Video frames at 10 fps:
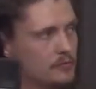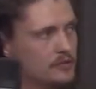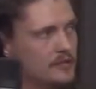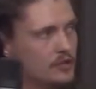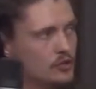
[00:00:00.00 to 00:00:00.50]
to
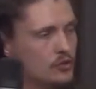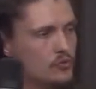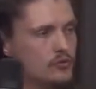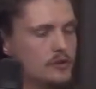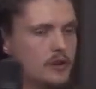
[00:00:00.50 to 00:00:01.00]
be in
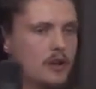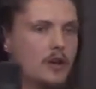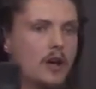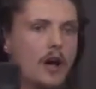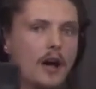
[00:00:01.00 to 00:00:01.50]
tune.
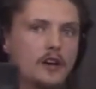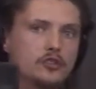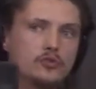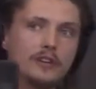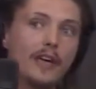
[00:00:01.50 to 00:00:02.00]
I
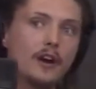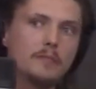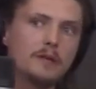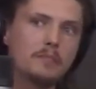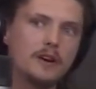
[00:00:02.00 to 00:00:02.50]
shouldn't
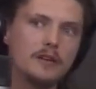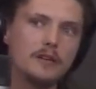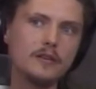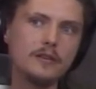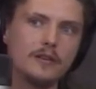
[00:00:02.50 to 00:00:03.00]
care about money